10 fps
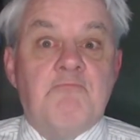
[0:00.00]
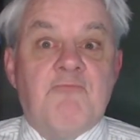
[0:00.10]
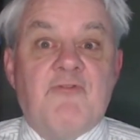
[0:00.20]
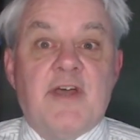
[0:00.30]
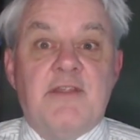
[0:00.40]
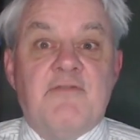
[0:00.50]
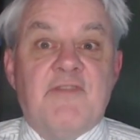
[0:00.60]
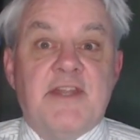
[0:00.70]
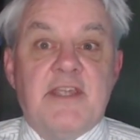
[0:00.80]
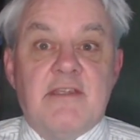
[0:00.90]
find the
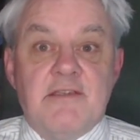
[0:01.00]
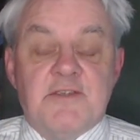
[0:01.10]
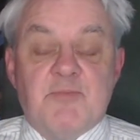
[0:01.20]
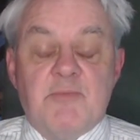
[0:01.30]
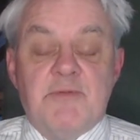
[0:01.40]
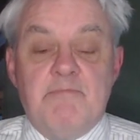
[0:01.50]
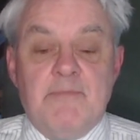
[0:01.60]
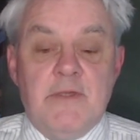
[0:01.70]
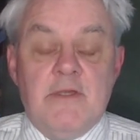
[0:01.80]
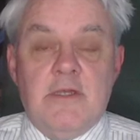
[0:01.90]
flooding is a problem.
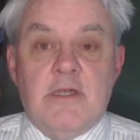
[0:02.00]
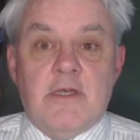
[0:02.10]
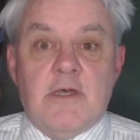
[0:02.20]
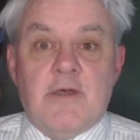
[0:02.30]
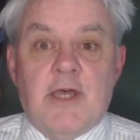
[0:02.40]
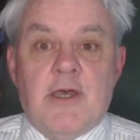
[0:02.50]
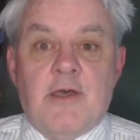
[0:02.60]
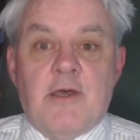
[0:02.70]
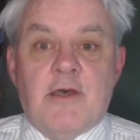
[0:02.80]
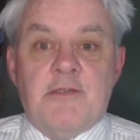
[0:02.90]

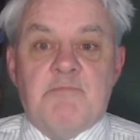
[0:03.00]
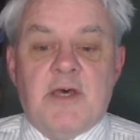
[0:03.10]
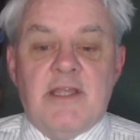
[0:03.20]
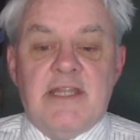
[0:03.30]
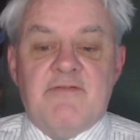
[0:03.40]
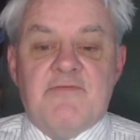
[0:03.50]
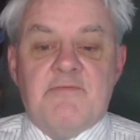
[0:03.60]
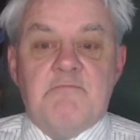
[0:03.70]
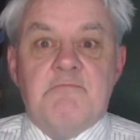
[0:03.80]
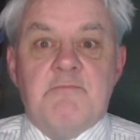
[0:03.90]
I live
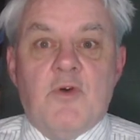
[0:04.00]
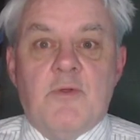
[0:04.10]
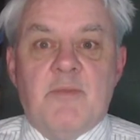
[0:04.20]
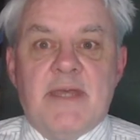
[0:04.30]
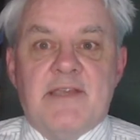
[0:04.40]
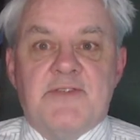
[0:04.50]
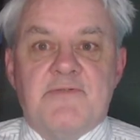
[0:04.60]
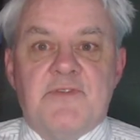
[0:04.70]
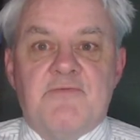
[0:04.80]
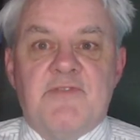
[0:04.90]
on the banks
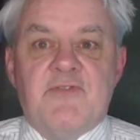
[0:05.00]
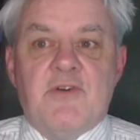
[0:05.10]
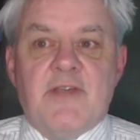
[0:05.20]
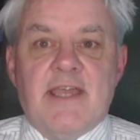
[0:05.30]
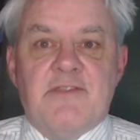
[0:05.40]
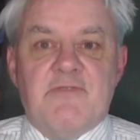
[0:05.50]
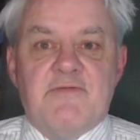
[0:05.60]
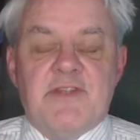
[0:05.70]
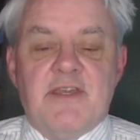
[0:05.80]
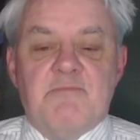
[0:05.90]
of the River Rock and the
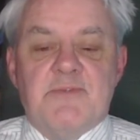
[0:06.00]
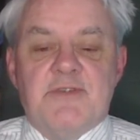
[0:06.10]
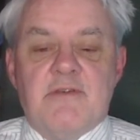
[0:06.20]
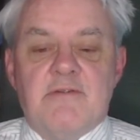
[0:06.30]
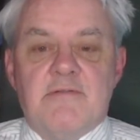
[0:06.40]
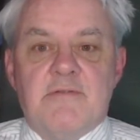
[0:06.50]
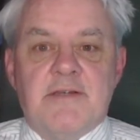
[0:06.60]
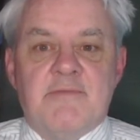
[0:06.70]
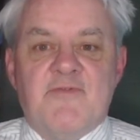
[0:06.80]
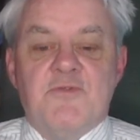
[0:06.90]
River Thames, so
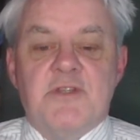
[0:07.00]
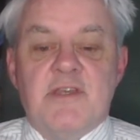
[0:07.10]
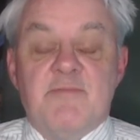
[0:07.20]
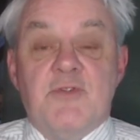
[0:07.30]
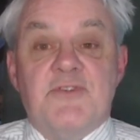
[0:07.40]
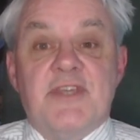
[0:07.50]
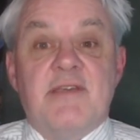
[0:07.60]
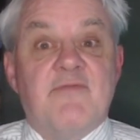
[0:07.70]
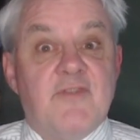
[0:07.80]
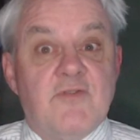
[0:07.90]
unfortunately I'm on the
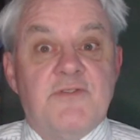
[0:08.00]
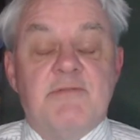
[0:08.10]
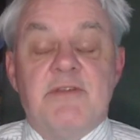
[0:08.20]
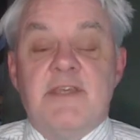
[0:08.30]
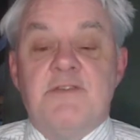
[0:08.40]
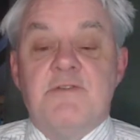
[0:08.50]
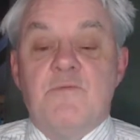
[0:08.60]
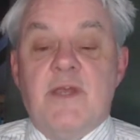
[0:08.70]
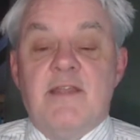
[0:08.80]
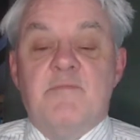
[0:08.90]
second floor, so I don't get too
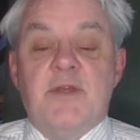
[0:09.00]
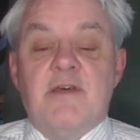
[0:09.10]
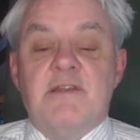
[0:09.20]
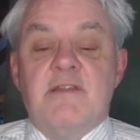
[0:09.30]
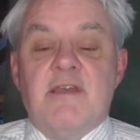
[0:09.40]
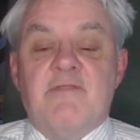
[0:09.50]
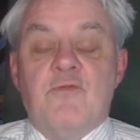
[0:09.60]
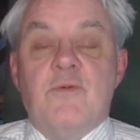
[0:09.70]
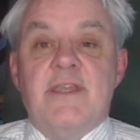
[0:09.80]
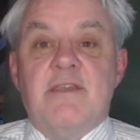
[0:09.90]
wet. But I did have a
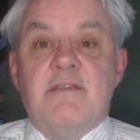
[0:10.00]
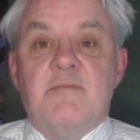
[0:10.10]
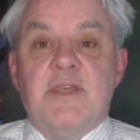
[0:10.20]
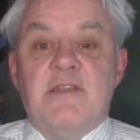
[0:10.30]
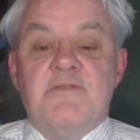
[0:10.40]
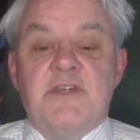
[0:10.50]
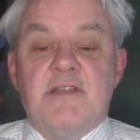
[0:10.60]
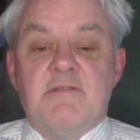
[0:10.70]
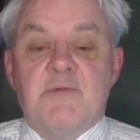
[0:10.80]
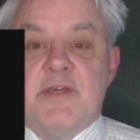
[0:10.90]
week in the beginning of
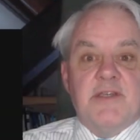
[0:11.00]
January when